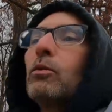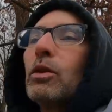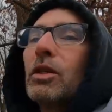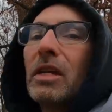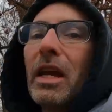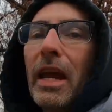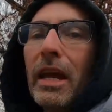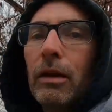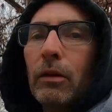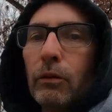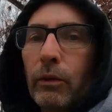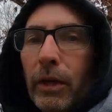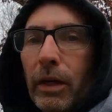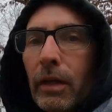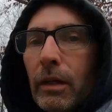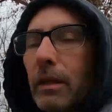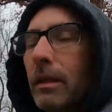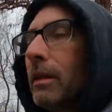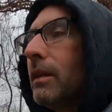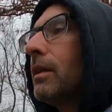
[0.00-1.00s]
was angry,
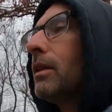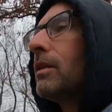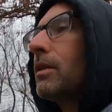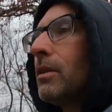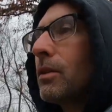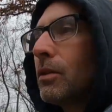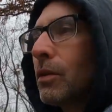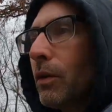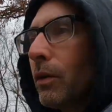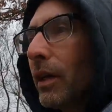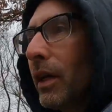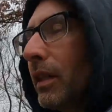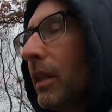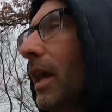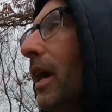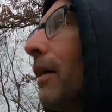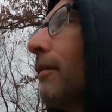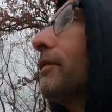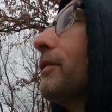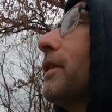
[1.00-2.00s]
so they
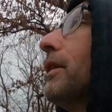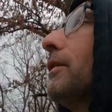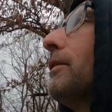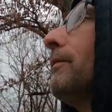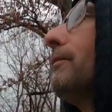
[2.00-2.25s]
left.